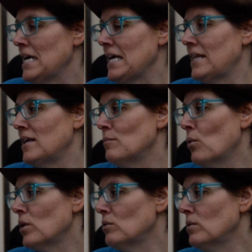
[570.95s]
"In the
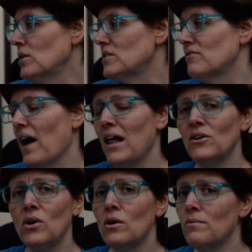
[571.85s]
immortal words of
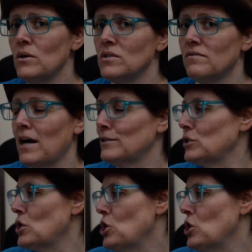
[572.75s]
Eleanor Roosevelt,